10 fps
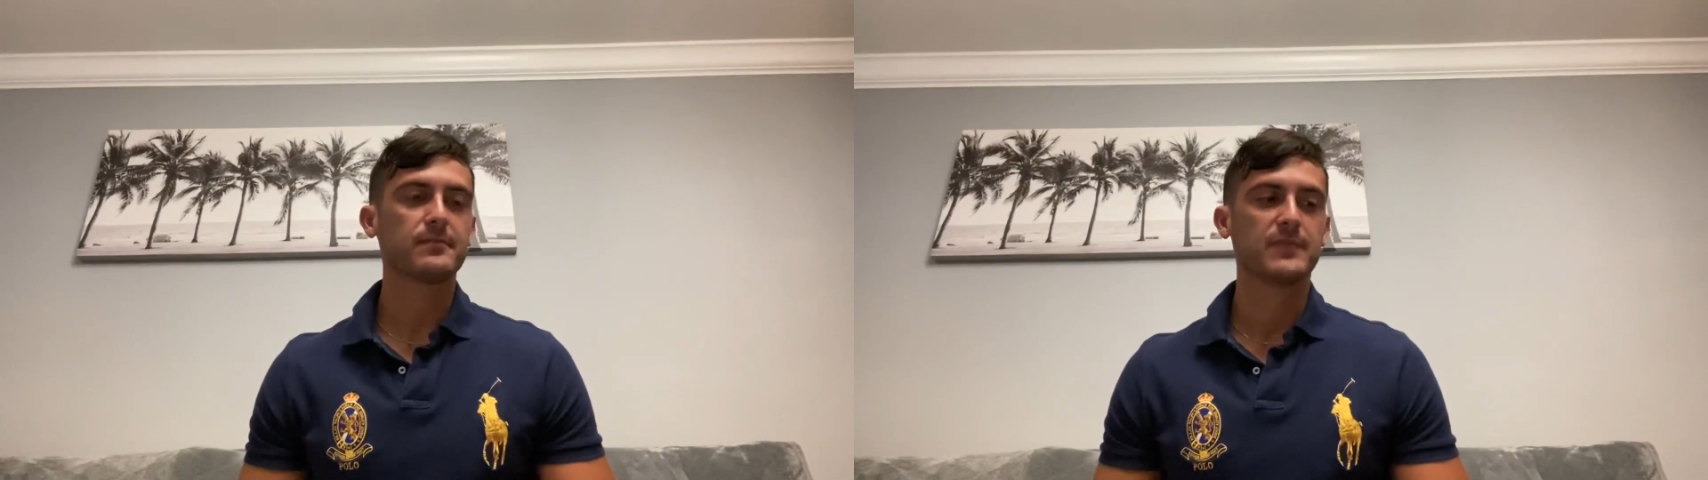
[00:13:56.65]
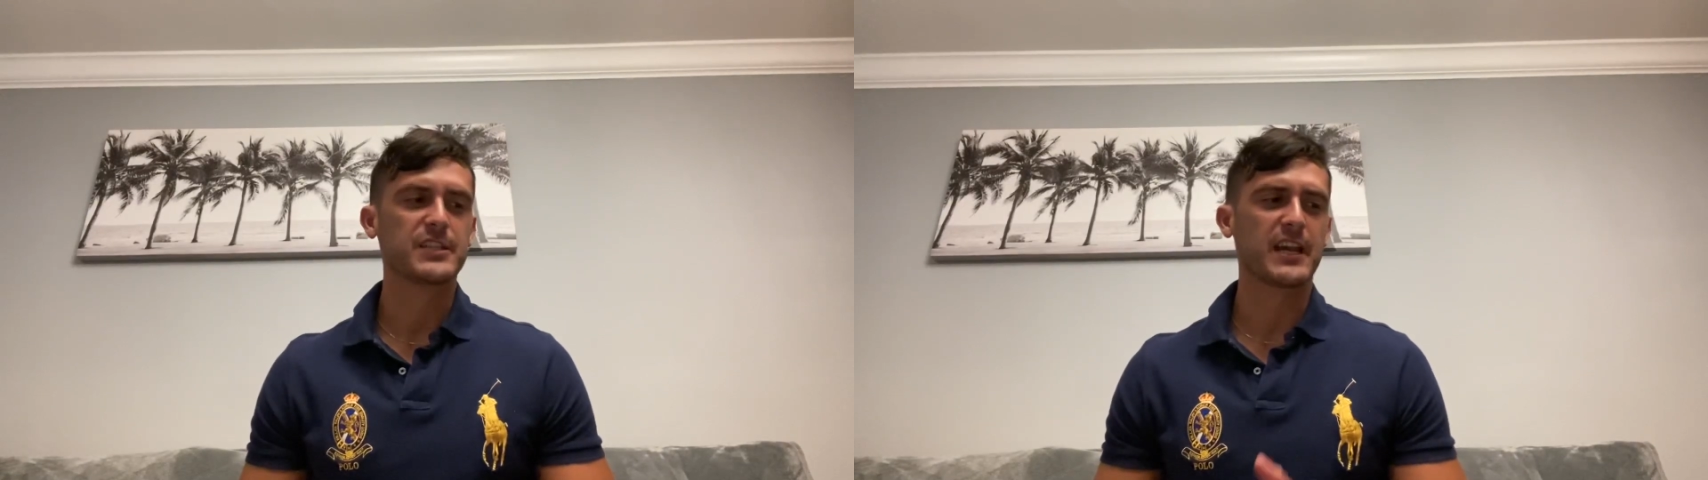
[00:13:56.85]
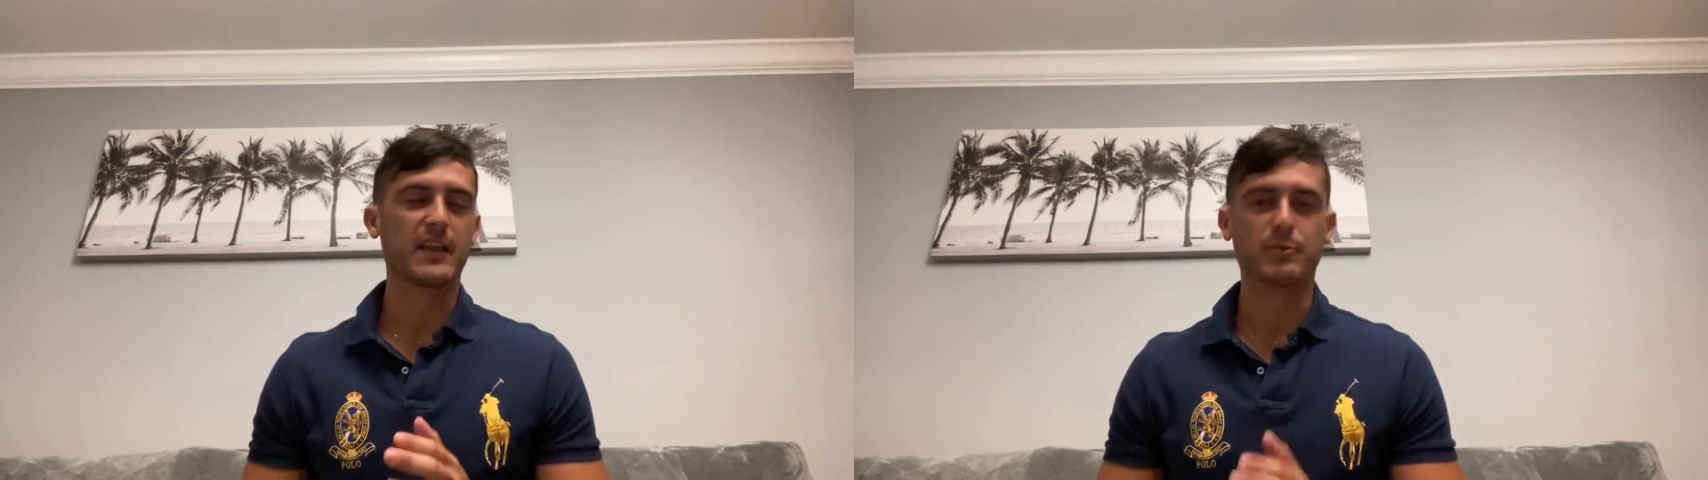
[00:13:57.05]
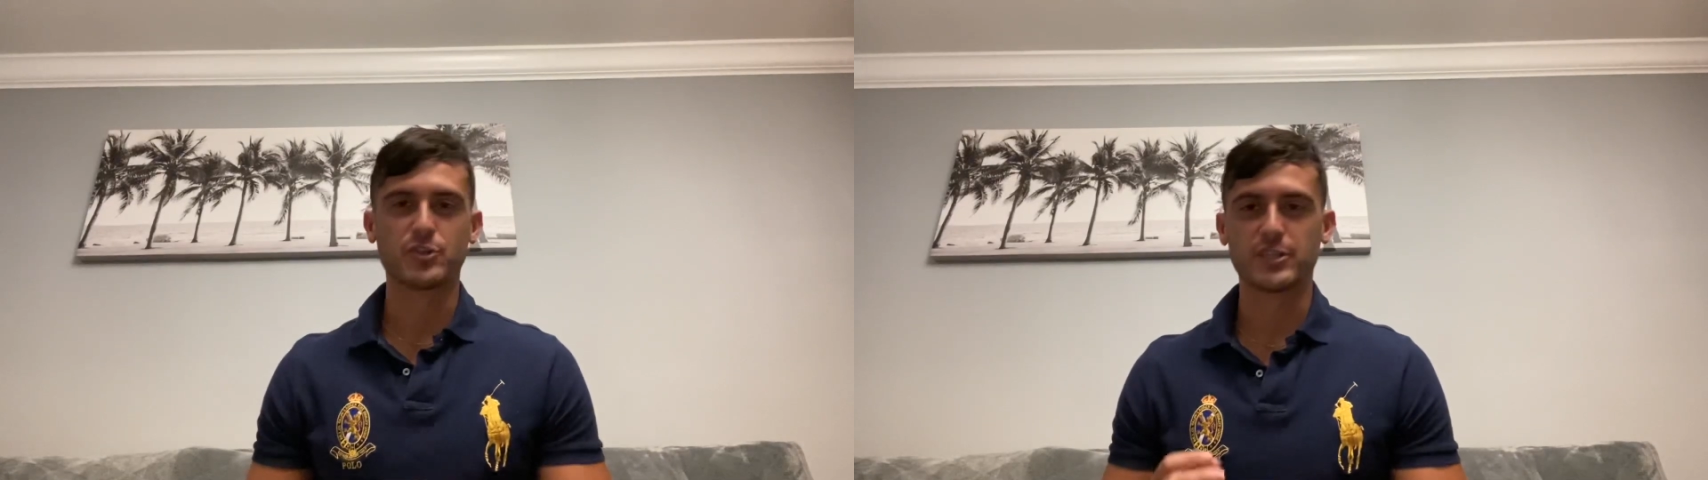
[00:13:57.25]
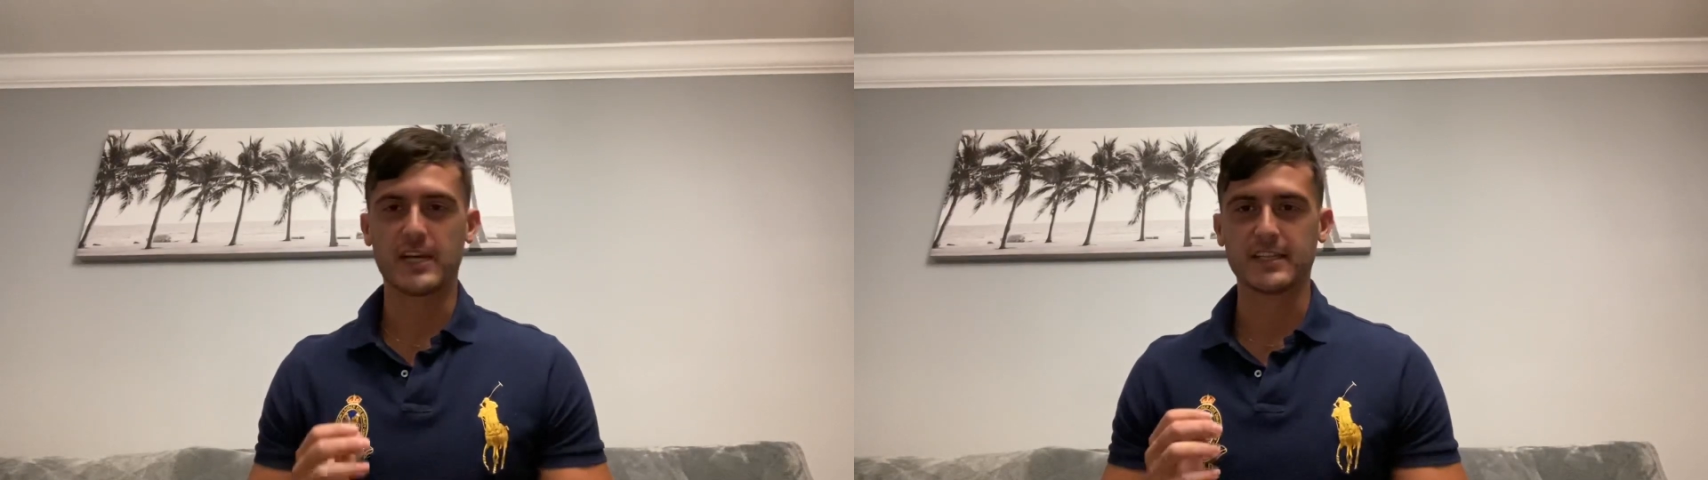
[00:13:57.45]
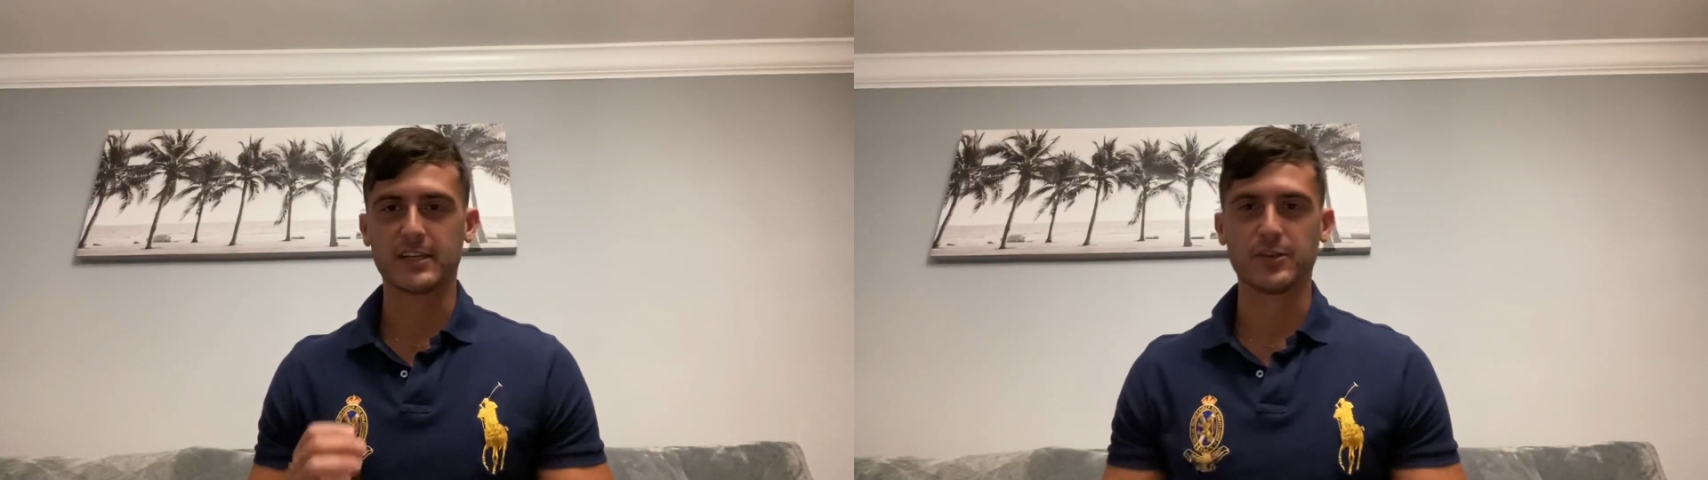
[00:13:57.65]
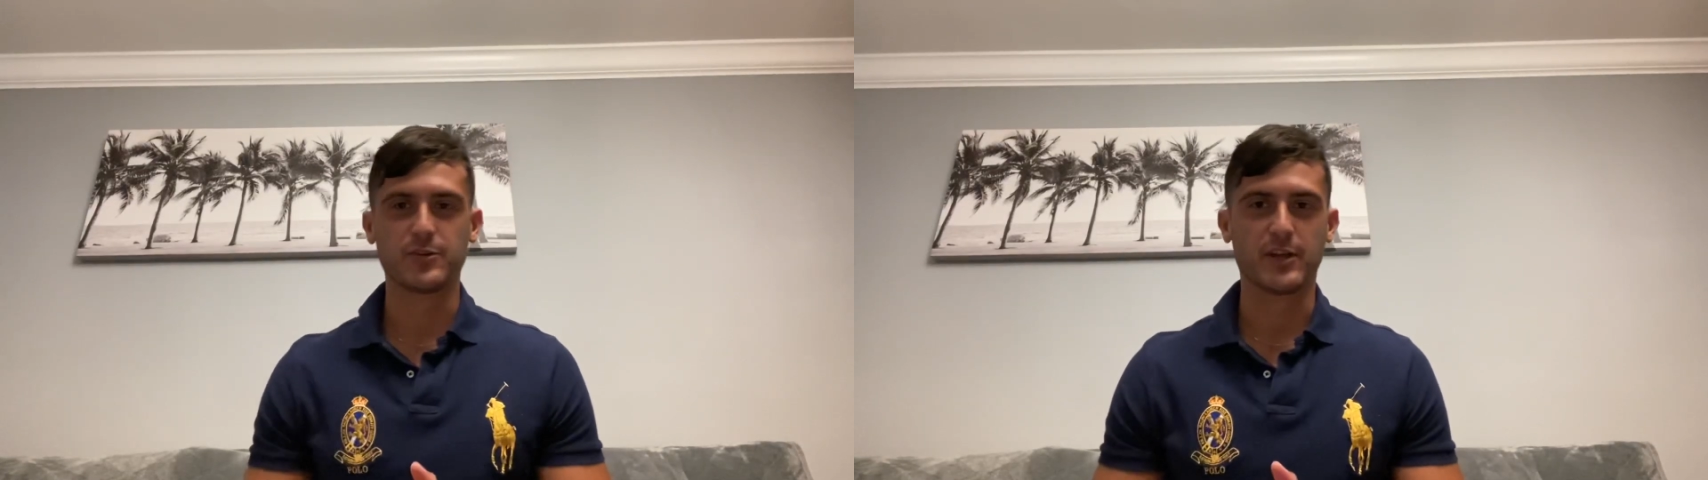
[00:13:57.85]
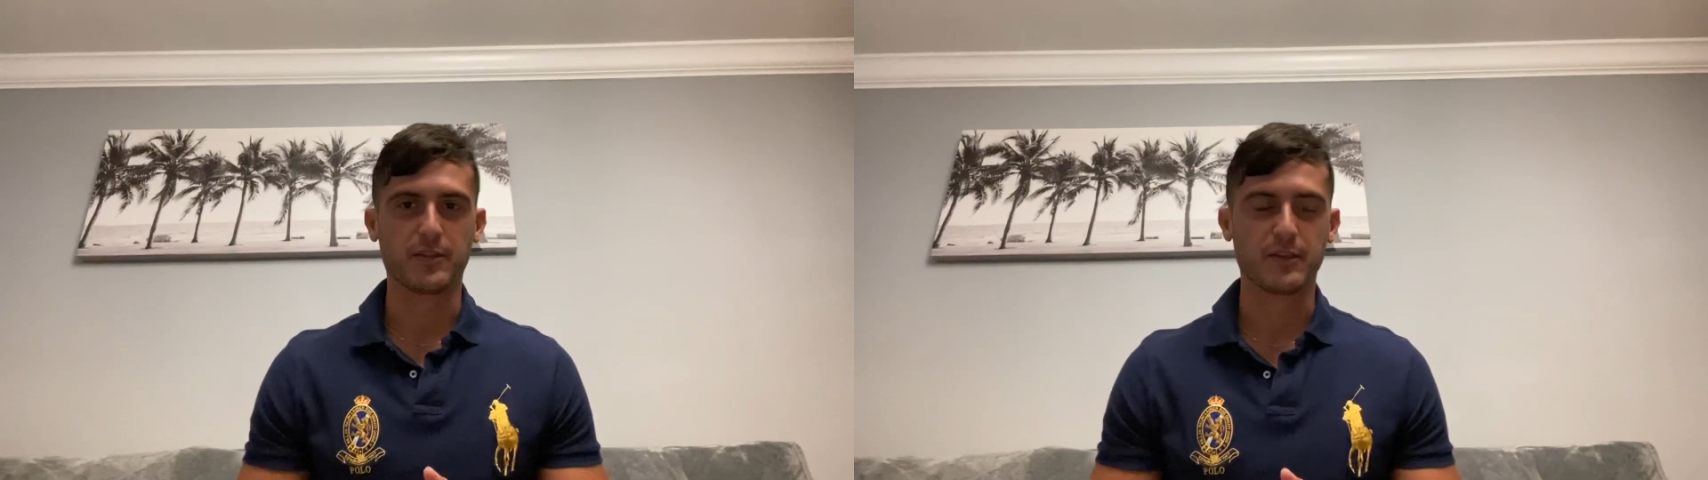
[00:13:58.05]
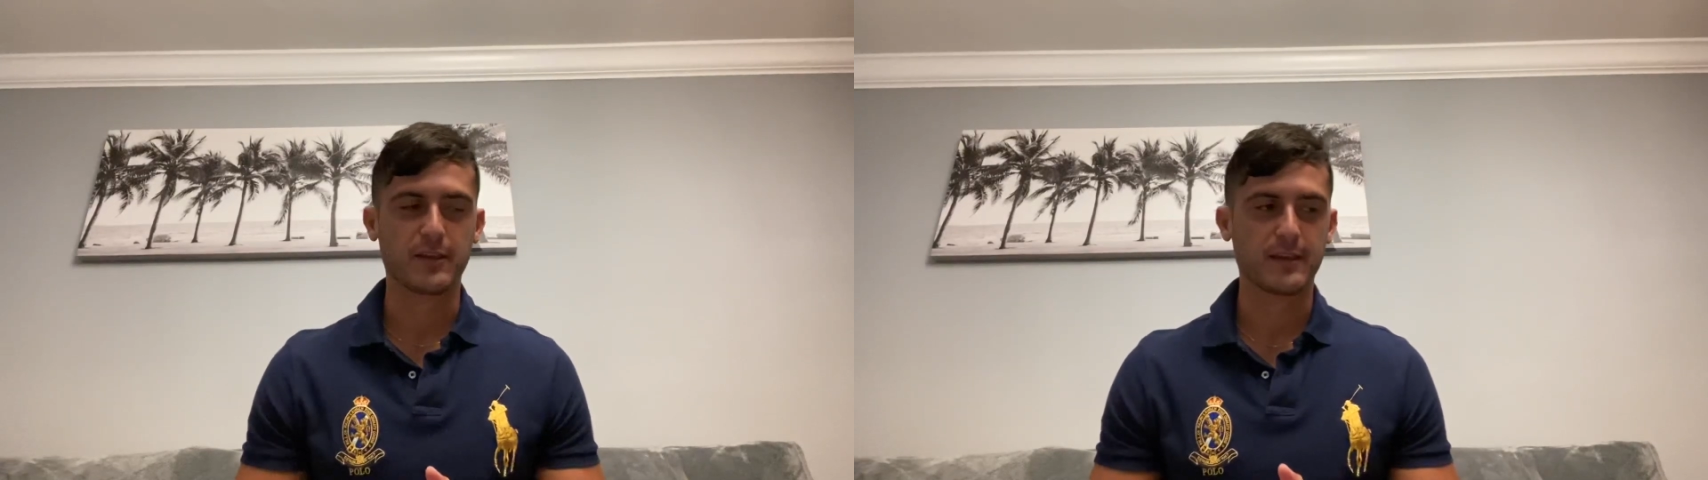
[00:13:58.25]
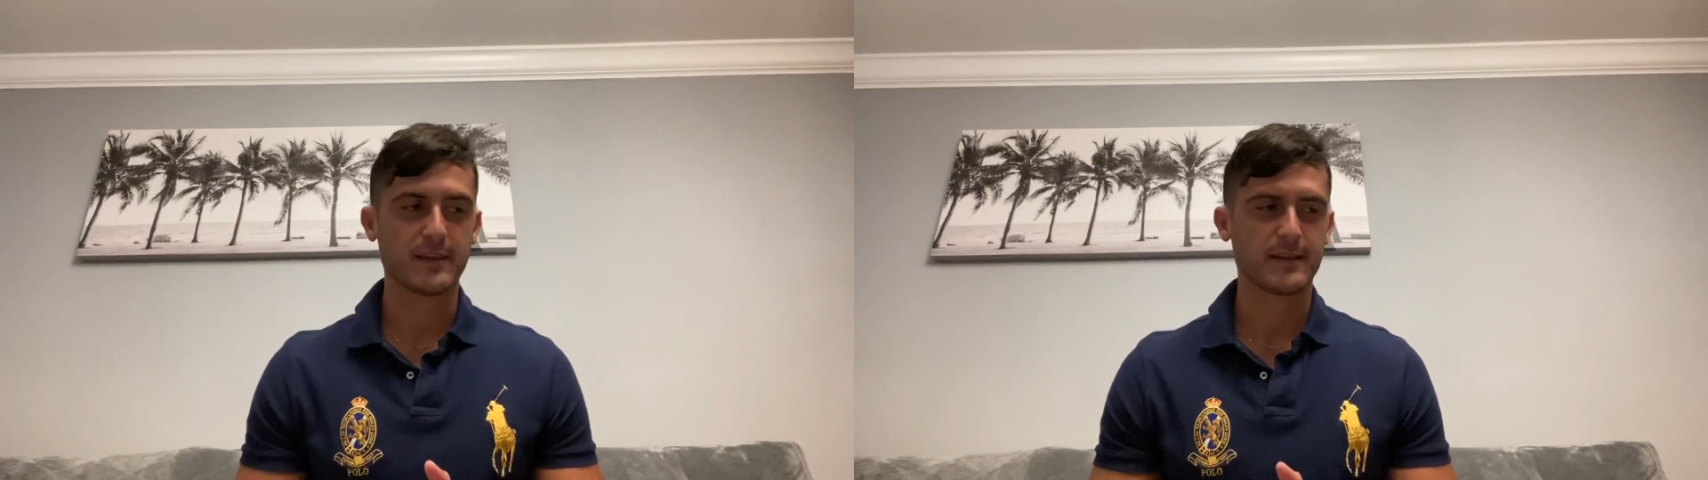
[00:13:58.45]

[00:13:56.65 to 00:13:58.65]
They try to like put you down and tell you you're nothing.